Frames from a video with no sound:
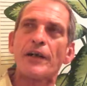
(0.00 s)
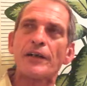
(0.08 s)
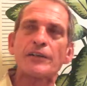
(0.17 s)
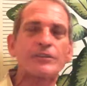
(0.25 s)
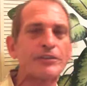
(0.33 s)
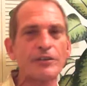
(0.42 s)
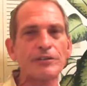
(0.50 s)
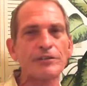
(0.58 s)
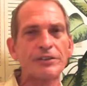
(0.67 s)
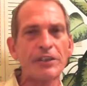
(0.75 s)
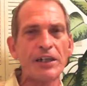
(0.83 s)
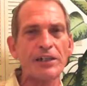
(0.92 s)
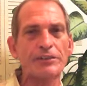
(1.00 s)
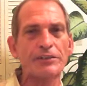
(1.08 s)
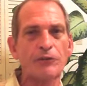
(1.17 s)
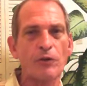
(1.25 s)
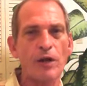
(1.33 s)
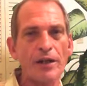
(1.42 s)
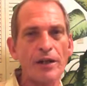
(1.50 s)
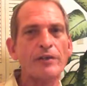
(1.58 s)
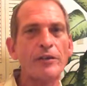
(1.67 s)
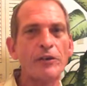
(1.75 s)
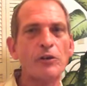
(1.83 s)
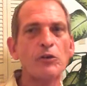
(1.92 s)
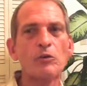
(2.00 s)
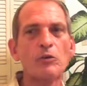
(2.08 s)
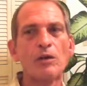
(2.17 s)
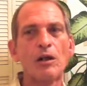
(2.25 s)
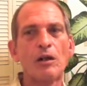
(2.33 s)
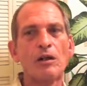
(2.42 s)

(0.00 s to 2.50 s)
a certain sense, right? You